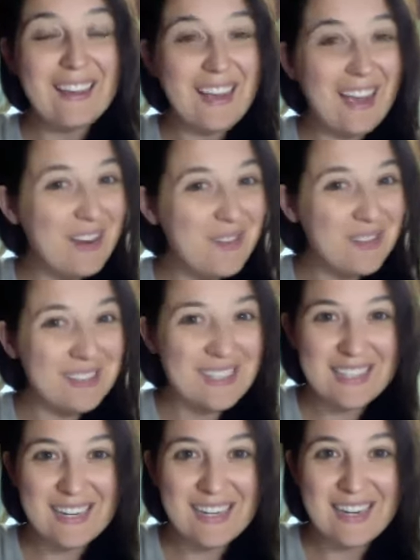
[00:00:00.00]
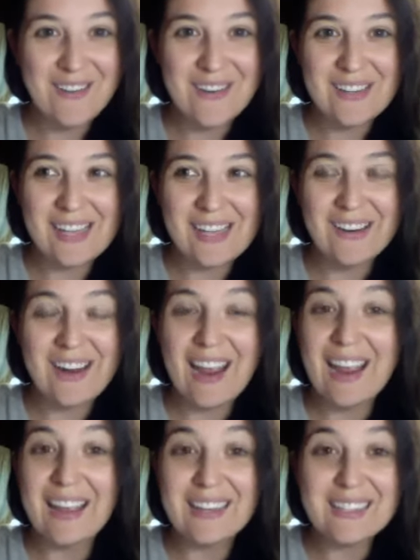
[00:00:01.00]
anyone listening now or later,
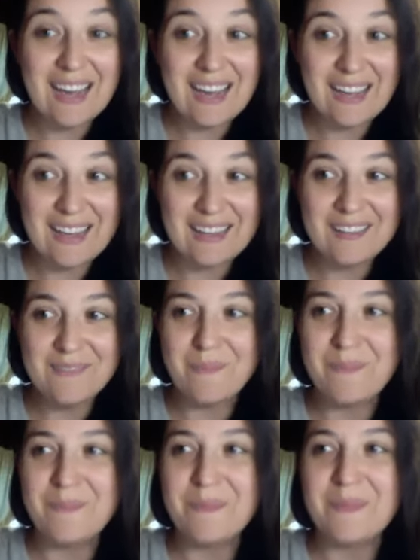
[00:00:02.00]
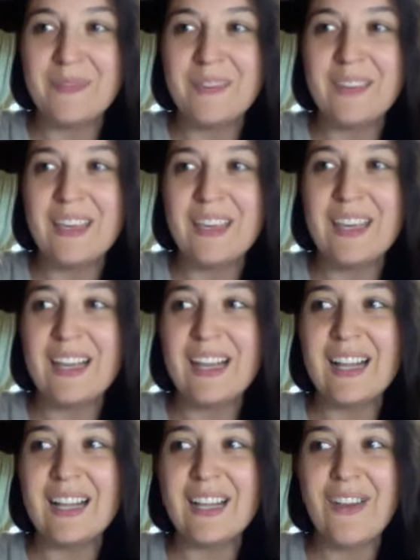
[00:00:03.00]
and I,
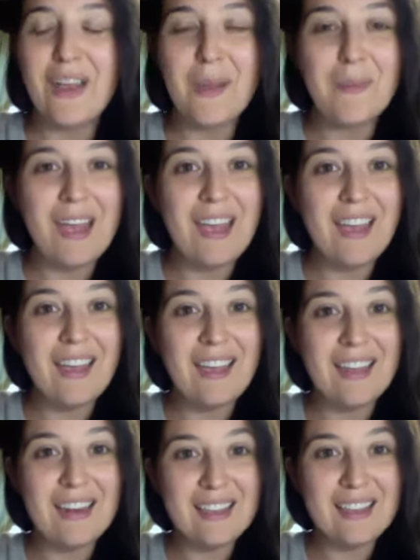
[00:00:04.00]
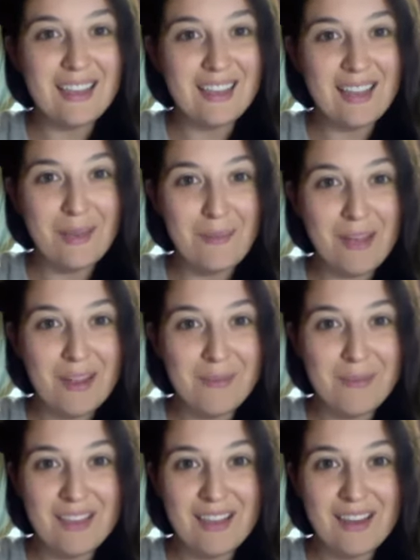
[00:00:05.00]
clearing up anything that might
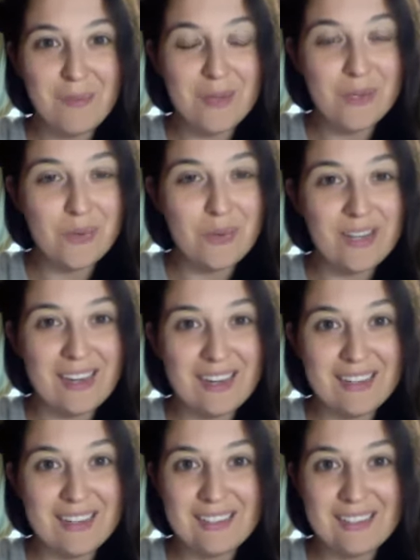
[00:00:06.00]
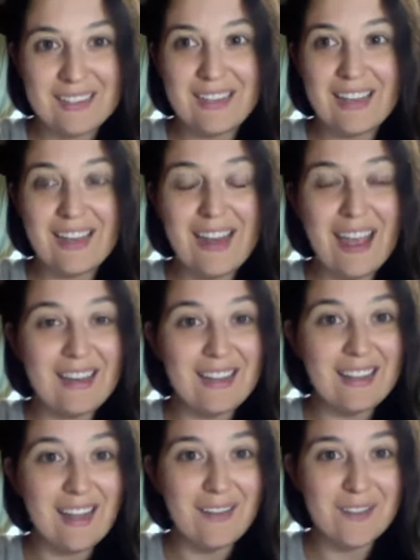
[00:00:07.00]
be there between us in any
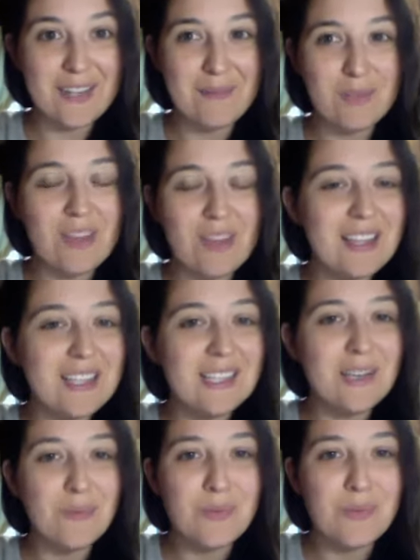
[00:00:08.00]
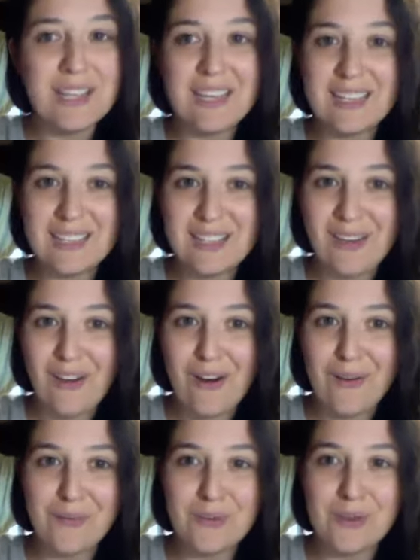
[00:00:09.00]
lifetime so that this can really get to the heart
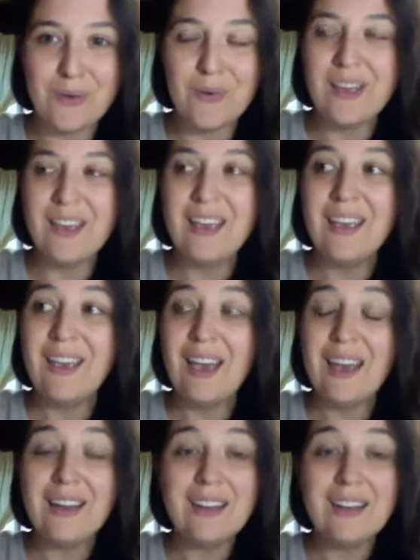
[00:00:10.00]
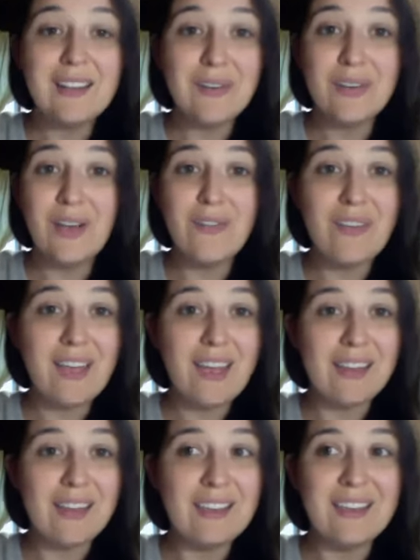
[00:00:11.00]
for you, and clearing off
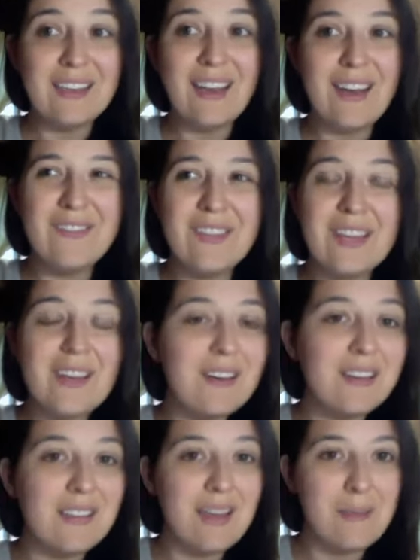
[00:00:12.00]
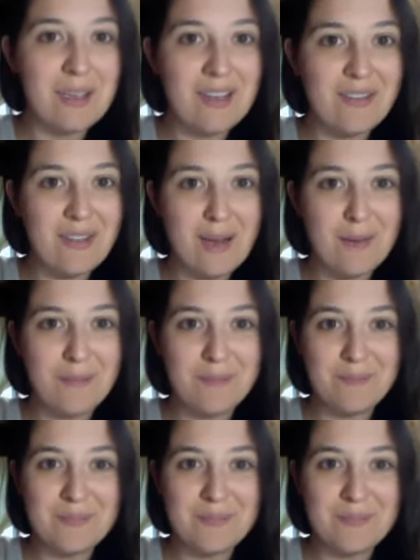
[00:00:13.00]
any of the gunk that may have come